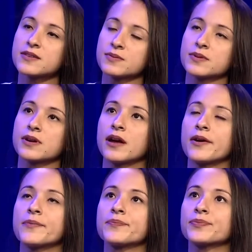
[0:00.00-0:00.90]
we were
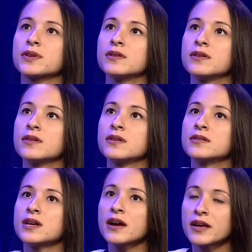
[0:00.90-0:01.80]

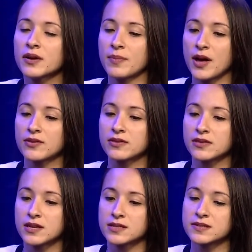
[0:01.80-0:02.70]
talking about
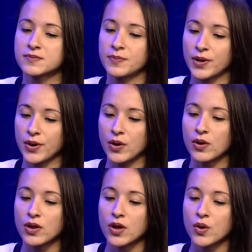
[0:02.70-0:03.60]
this
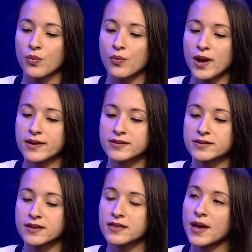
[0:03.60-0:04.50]
bill
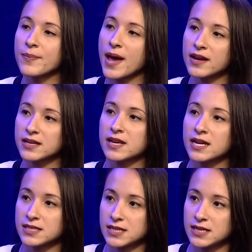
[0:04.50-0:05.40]
was that back in
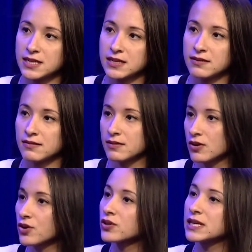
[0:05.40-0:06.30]

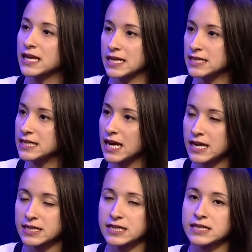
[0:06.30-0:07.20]
the early
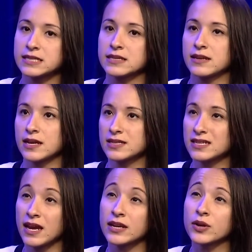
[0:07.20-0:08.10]
1990s,
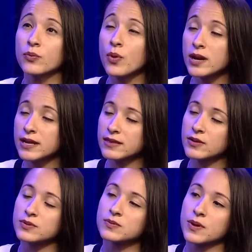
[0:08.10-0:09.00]
1991, I
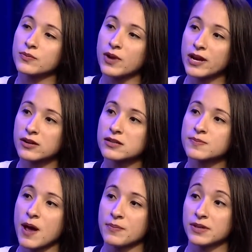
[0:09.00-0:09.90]
think, was when
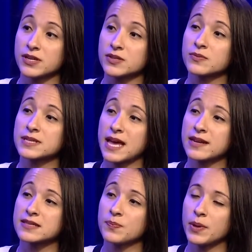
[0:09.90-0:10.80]
Rikers population was at
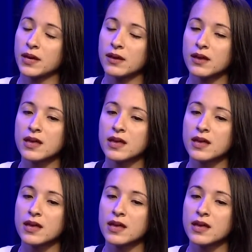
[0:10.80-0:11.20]
its peak.